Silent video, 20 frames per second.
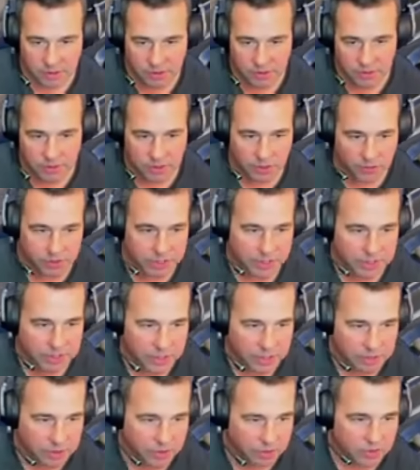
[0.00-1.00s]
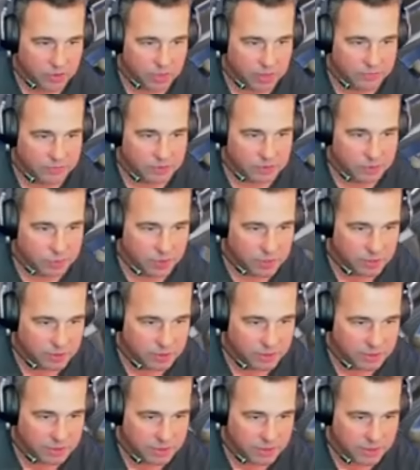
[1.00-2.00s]
slow down the aircraft as well,
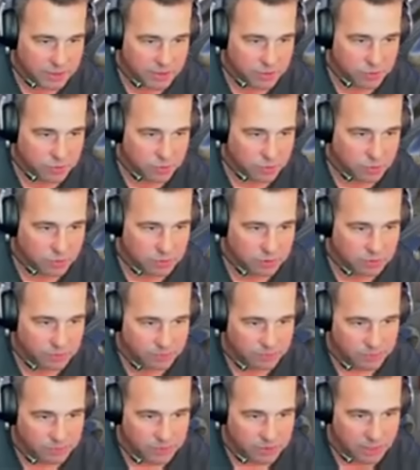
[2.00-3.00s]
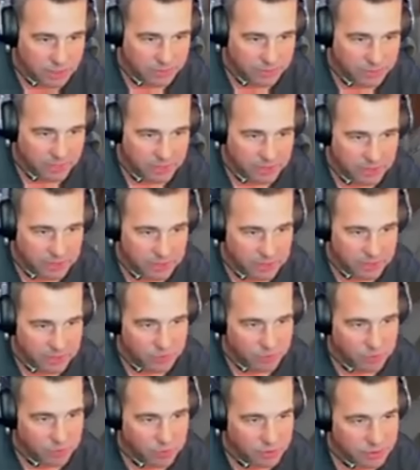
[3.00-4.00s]
they do come out and they're
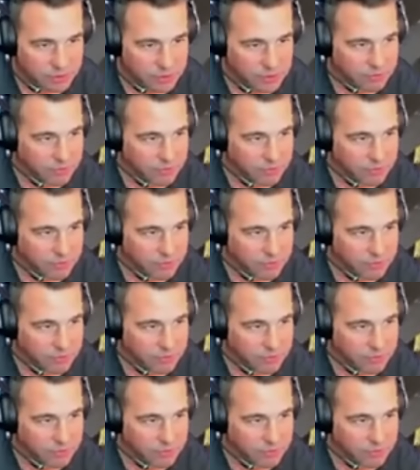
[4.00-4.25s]
working and